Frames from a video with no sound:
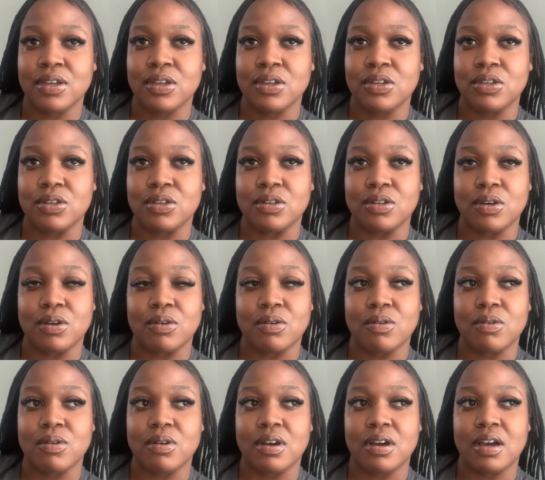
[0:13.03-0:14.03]
You
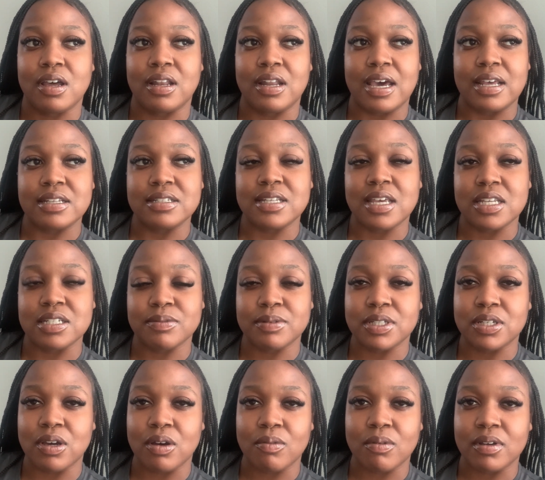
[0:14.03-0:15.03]
know, a lot of times we
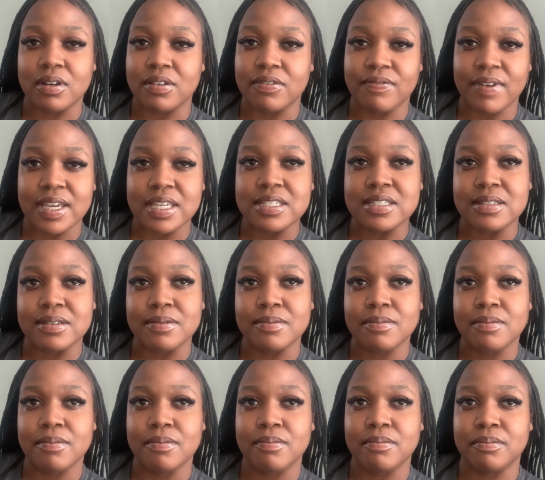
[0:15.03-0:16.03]
don't want to face them
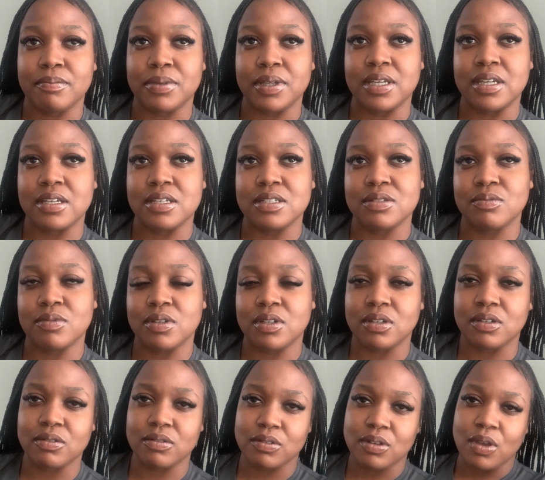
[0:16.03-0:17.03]
because
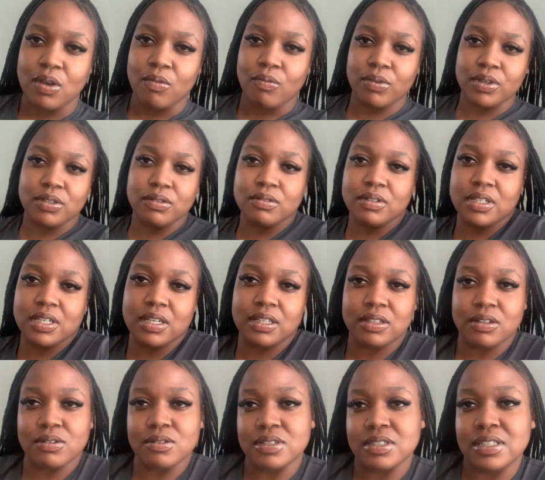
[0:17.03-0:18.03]
when you dig
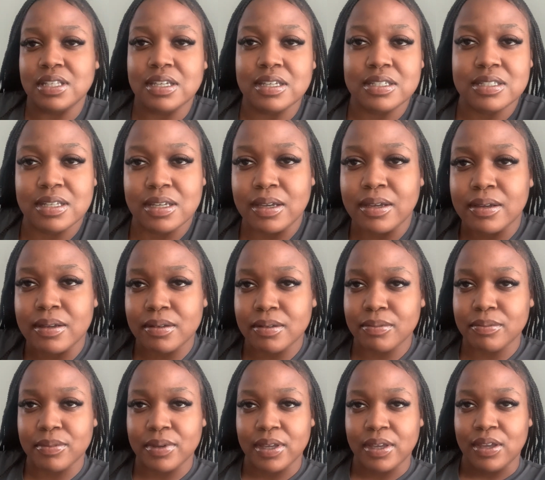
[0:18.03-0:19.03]
those things
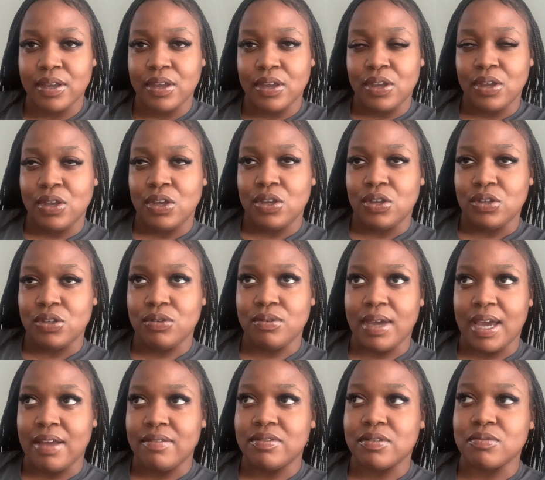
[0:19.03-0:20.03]
up, you
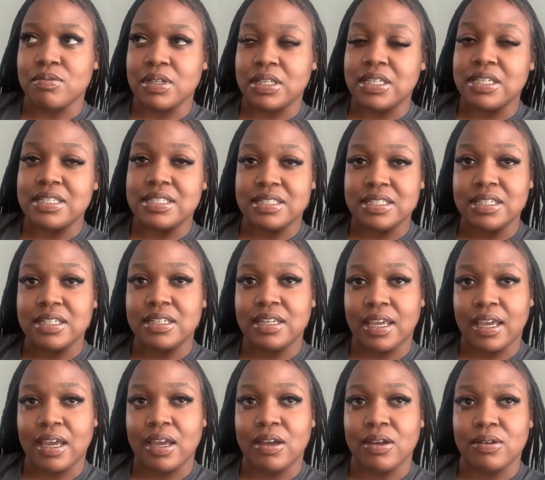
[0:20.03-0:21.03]
have to really sit
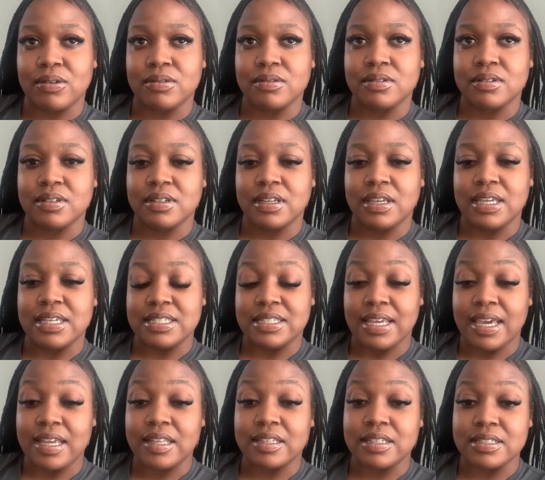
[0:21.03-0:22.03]
down and
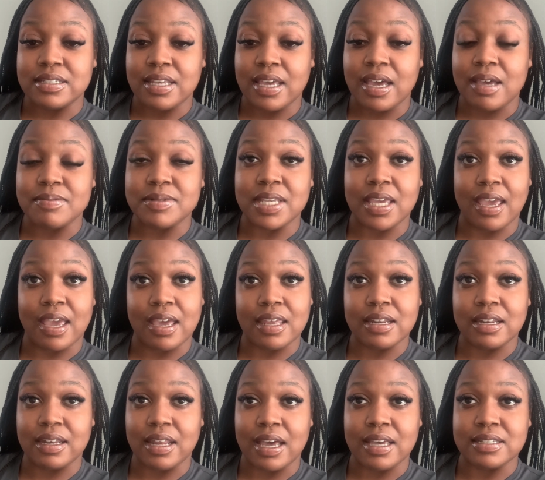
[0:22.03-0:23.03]
take the time to
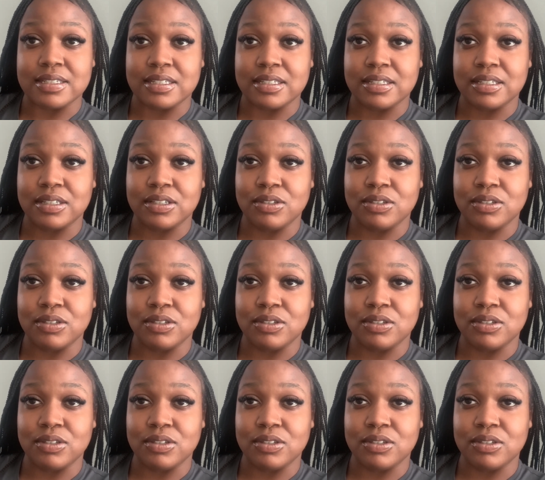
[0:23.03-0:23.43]
analyze it.